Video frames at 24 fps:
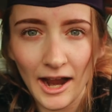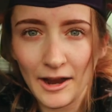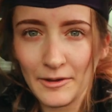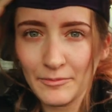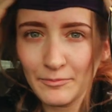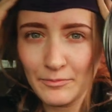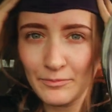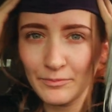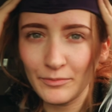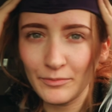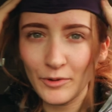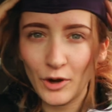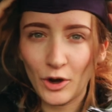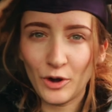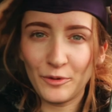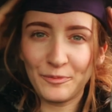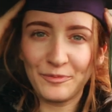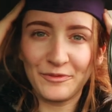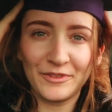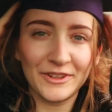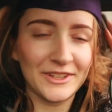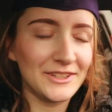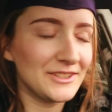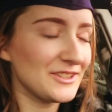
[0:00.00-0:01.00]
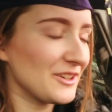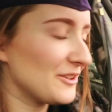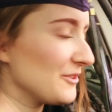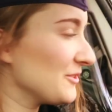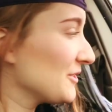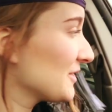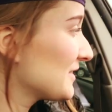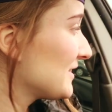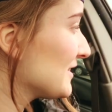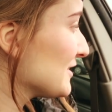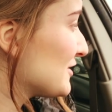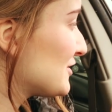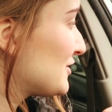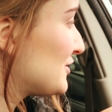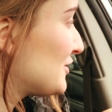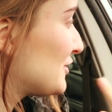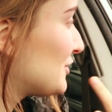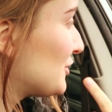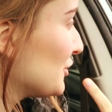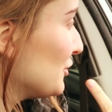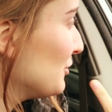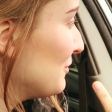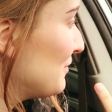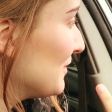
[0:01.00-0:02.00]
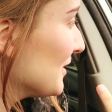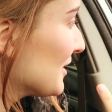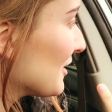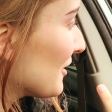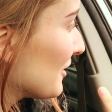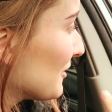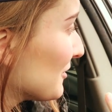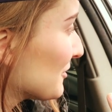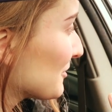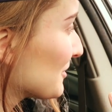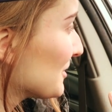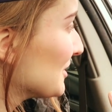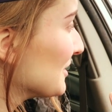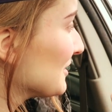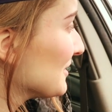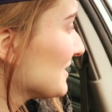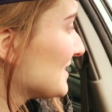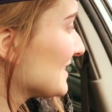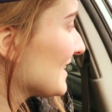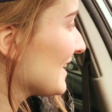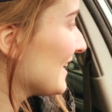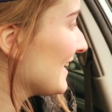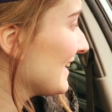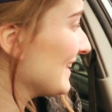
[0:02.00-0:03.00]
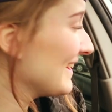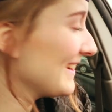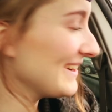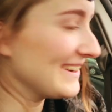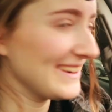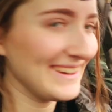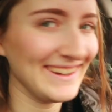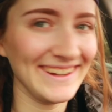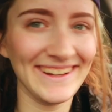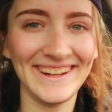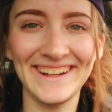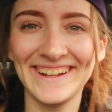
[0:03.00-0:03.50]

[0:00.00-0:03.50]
I hopefully don't look this stupid on the real day.